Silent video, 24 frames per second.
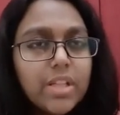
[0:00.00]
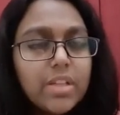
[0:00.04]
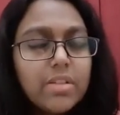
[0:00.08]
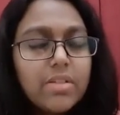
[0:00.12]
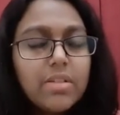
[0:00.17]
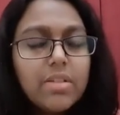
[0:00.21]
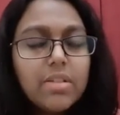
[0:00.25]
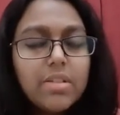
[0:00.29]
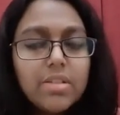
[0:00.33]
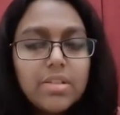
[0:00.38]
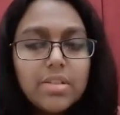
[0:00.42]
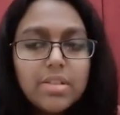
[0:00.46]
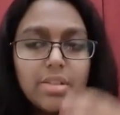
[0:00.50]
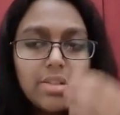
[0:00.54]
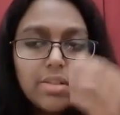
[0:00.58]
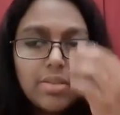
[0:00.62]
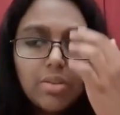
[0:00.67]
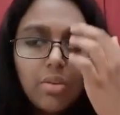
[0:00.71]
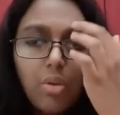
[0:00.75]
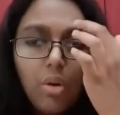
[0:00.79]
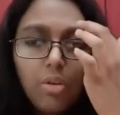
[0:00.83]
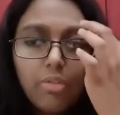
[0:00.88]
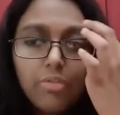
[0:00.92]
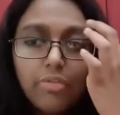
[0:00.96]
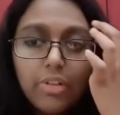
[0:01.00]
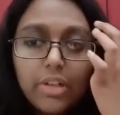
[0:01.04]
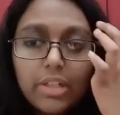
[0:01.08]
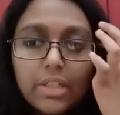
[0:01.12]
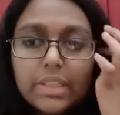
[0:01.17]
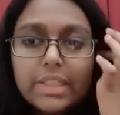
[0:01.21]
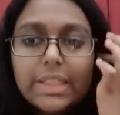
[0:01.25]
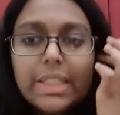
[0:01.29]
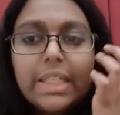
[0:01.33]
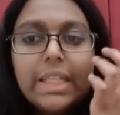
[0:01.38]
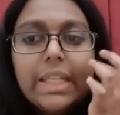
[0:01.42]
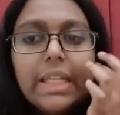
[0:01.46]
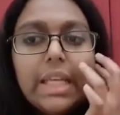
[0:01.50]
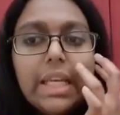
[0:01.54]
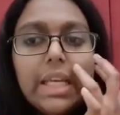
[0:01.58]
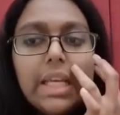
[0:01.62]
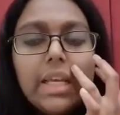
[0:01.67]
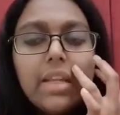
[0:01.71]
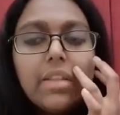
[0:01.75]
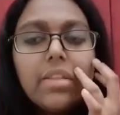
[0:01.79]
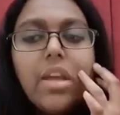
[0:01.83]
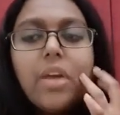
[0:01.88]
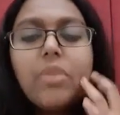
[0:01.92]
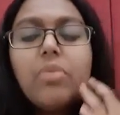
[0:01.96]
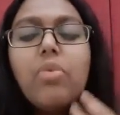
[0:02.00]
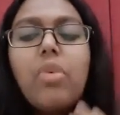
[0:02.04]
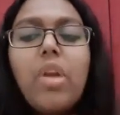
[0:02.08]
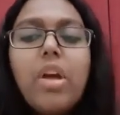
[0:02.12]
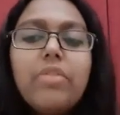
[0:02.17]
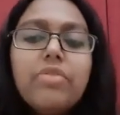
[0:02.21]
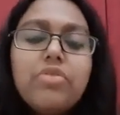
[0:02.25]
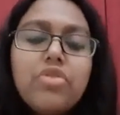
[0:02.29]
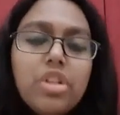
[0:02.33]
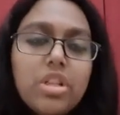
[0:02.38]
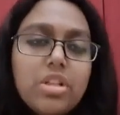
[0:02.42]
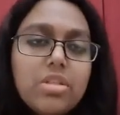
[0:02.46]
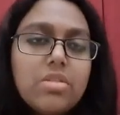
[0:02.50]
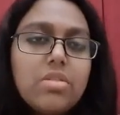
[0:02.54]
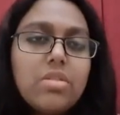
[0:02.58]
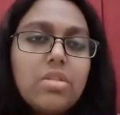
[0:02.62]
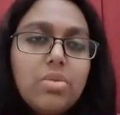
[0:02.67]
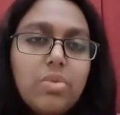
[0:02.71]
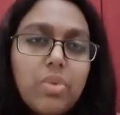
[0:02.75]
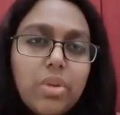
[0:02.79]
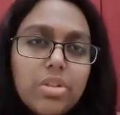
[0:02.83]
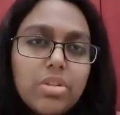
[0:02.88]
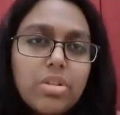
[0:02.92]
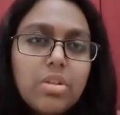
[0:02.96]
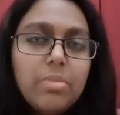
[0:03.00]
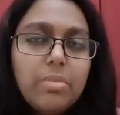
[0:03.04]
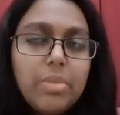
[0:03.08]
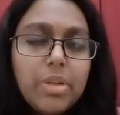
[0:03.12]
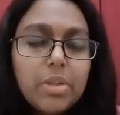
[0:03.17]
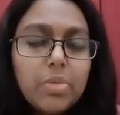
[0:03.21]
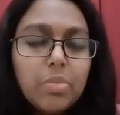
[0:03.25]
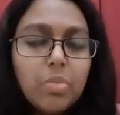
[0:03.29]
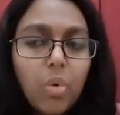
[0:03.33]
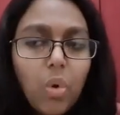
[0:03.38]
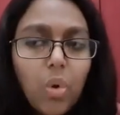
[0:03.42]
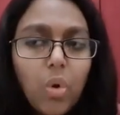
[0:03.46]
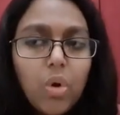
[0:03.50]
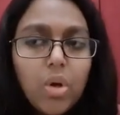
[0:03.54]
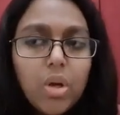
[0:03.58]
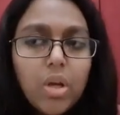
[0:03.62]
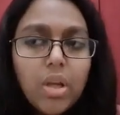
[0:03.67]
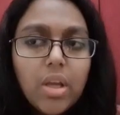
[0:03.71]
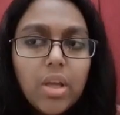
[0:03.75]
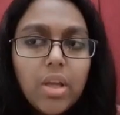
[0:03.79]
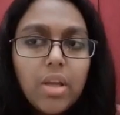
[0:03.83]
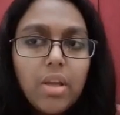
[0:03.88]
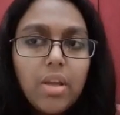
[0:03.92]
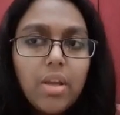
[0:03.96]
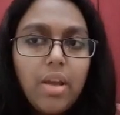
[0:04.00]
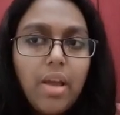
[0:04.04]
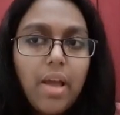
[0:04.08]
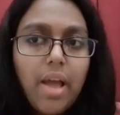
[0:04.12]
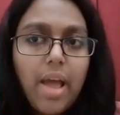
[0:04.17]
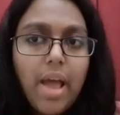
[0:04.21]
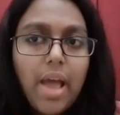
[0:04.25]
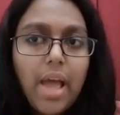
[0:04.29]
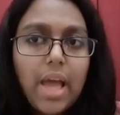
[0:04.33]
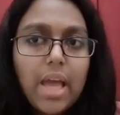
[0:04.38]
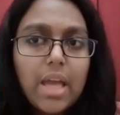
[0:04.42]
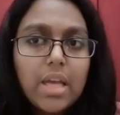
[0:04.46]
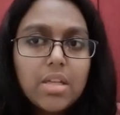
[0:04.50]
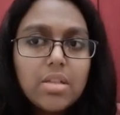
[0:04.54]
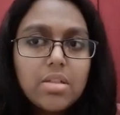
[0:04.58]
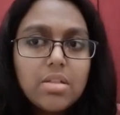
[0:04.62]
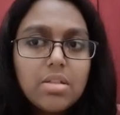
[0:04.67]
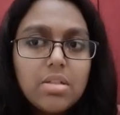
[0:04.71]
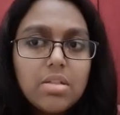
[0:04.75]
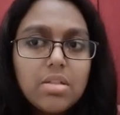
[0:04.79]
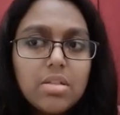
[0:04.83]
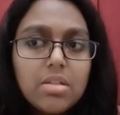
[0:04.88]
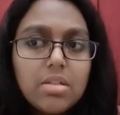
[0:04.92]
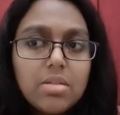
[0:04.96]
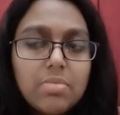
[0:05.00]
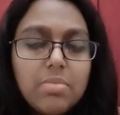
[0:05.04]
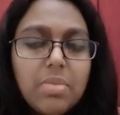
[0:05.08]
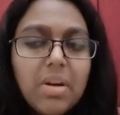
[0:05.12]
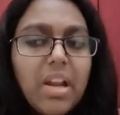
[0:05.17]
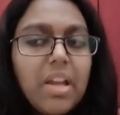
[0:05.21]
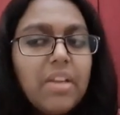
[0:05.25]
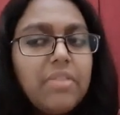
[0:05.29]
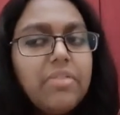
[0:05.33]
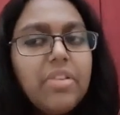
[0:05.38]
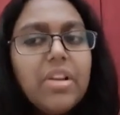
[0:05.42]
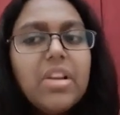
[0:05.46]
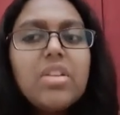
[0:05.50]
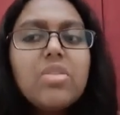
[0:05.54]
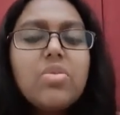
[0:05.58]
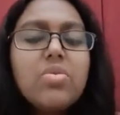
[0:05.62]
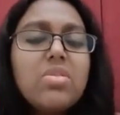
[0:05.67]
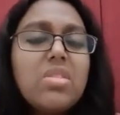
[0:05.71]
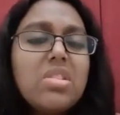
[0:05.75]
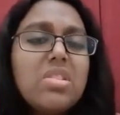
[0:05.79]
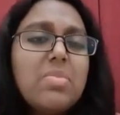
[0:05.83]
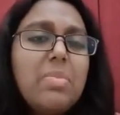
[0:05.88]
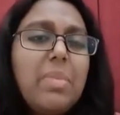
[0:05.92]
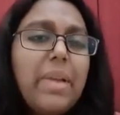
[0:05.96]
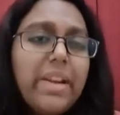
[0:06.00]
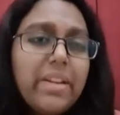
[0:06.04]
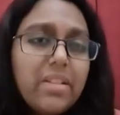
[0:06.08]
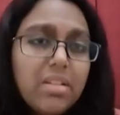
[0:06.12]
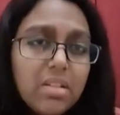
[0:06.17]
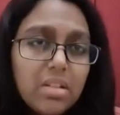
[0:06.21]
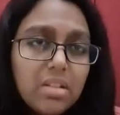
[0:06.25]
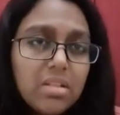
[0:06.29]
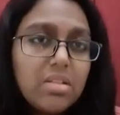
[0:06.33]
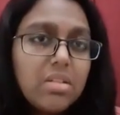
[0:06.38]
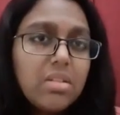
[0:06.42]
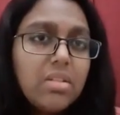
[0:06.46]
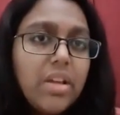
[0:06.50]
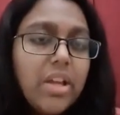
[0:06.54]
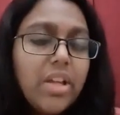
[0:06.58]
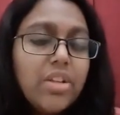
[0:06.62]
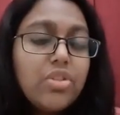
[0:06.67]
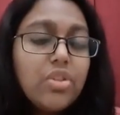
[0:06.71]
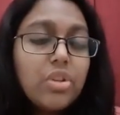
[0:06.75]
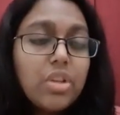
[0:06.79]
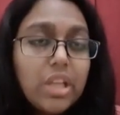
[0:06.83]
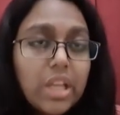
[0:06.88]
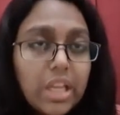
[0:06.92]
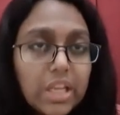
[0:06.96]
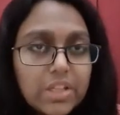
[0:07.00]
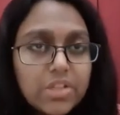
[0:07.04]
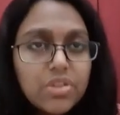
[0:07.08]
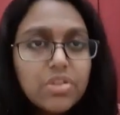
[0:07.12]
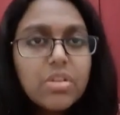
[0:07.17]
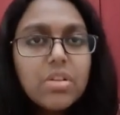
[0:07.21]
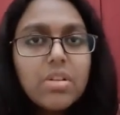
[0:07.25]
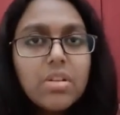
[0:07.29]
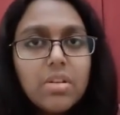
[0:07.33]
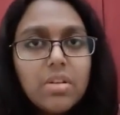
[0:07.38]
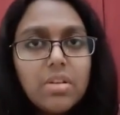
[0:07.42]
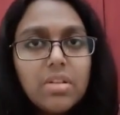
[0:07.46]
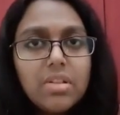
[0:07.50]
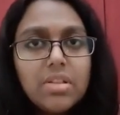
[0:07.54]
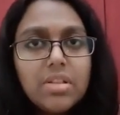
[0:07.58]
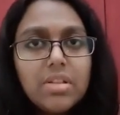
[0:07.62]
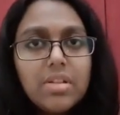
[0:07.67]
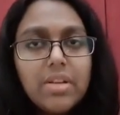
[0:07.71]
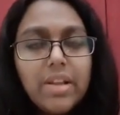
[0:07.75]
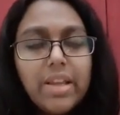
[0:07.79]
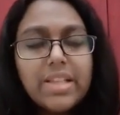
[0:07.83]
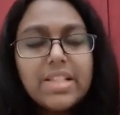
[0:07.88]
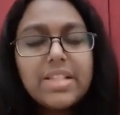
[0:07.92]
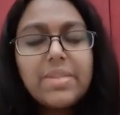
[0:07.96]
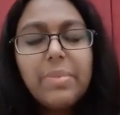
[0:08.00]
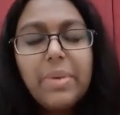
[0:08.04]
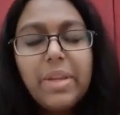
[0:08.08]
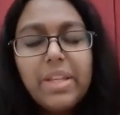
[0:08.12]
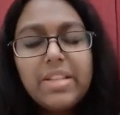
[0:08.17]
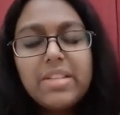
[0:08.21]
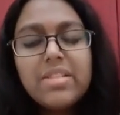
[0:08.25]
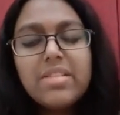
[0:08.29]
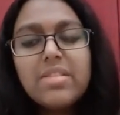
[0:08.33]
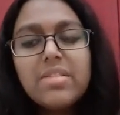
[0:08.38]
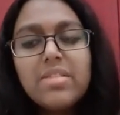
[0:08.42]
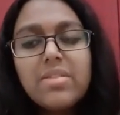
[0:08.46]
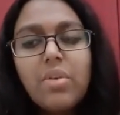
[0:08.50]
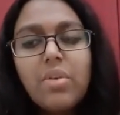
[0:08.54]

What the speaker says: confidently. That would have changed the situation a bit more. But I felt it was a splendid educational experience